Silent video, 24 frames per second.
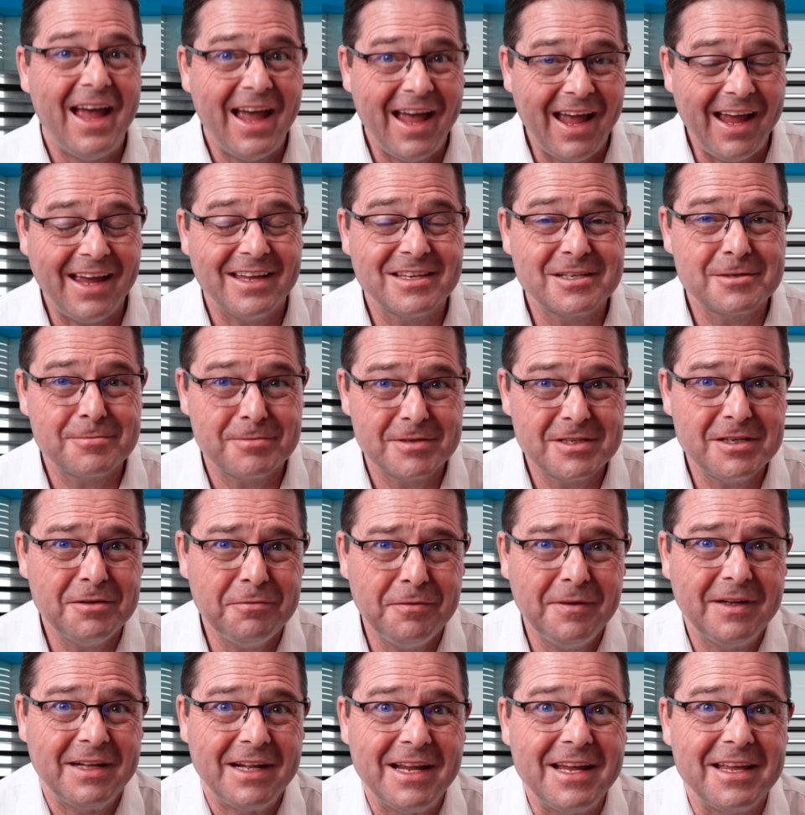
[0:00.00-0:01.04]
and
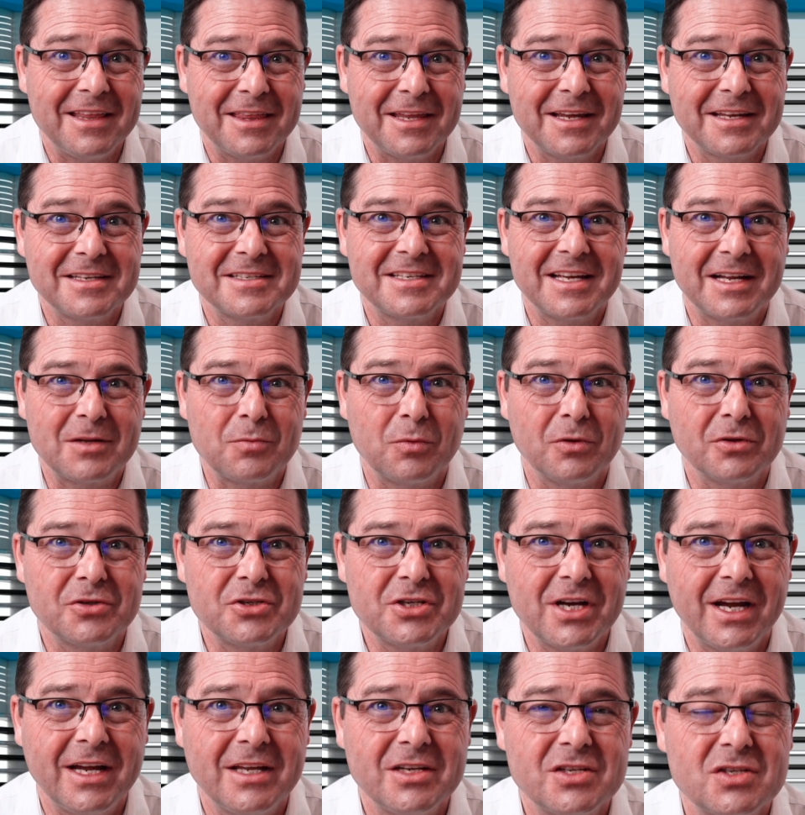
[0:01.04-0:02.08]
specifically things that will
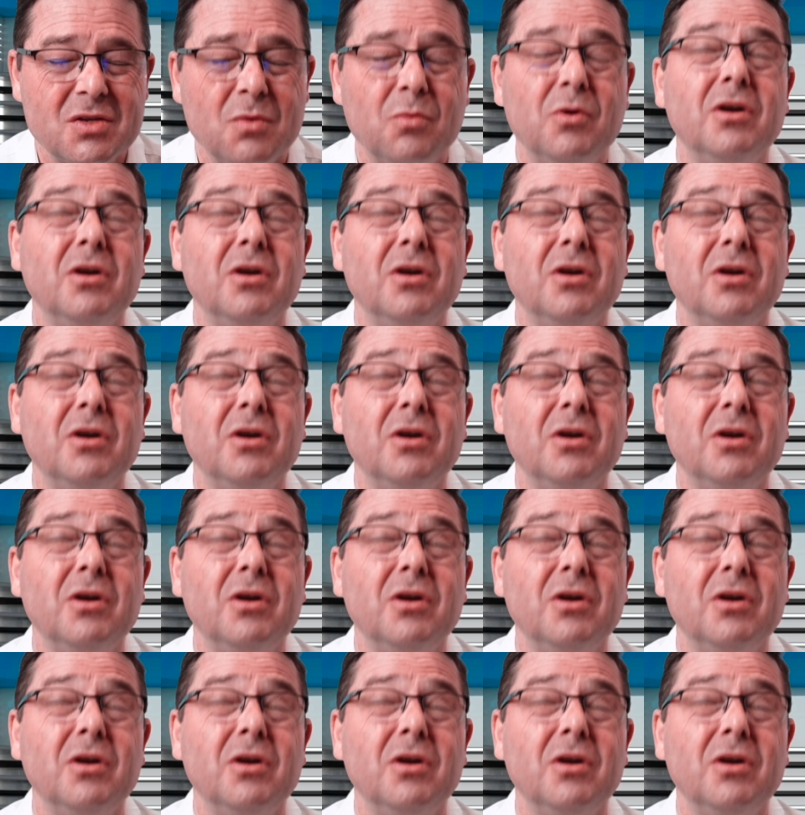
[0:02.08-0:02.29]
change the